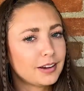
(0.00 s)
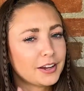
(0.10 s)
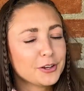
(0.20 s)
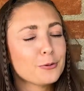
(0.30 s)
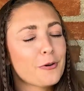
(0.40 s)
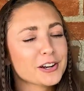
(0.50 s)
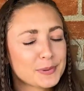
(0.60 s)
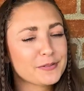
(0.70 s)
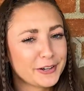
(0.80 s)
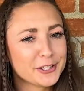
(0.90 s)
you watched
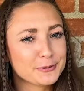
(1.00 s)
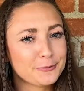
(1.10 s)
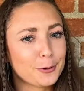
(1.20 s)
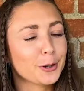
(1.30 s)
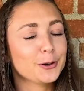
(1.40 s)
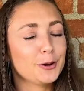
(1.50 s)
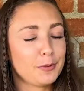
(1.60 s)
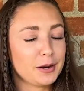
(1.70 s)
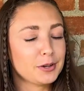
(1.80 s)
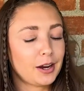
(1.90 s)
my videos before, you know
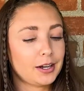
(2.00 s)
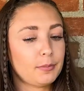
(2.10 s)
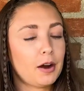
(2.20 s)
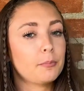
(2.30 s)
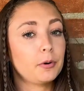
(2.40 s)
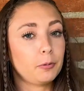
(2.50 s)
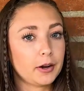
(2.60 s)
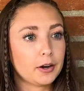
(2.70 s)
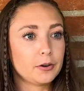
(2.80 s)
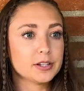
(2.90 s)
what I'm talking about, but
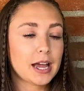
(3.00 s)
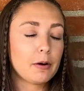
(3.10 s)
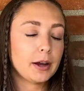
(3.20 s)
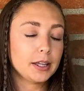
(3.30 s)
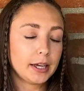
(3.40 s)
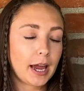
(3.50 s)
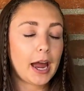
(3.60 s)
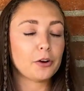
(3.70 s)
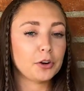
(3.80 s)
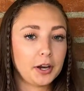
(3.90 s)
weirdo is how I like
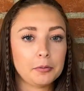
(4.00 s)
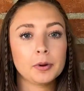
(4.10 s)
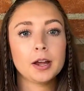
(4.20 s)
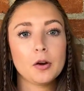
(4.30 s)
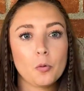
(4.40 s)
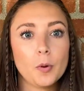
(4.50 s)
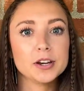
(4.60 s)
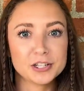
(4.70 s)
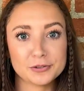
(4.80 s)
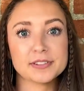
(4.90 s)
acronym
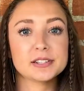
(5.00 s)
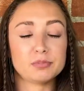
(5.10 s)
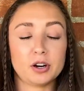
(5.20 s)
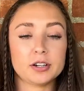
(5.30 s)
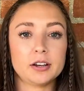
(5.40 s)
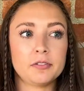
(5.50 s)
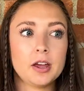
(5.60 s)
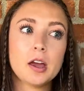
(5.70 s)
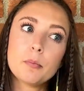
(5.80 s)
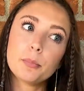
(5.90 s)
when to use the subjunctive.
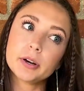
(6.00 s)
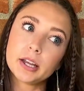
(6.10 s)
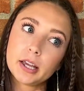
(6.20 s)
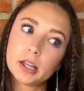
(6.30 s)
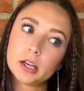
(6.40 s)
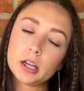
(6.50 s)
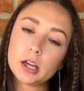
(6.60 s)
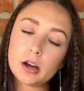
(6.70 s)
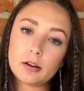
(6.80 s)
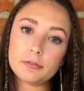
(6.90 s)
But any
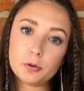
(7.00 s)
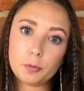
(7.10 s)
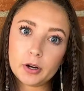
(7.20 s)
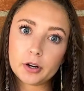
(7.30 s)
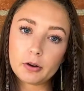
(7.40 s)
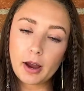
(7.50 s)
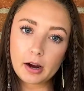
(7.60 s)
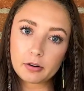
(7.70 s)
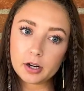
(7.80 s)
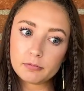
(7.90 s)
of the weirdo
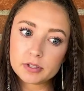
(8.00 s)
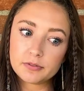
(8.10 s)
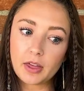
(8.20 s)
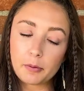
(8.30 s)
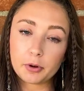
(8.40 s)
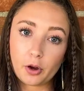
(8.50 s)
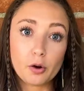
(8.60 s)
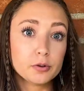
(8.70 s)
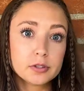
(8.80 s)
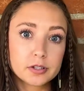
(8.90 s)
acronyms, if that
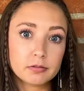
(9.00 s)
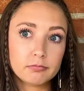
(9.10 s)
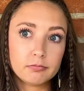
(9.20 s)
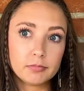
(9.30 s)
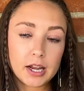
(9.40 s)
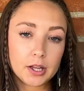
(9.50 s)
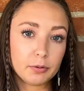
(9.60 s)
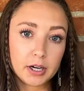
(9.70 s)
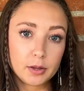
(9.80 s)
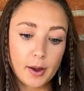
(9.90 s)
goes and they're
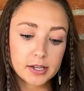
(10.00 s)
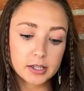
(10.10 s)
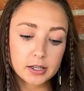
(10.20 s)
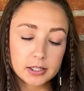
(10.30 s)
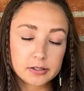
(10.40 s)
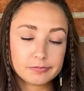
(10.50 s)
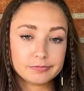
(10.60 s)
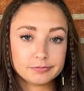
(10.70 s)
written in the past tense,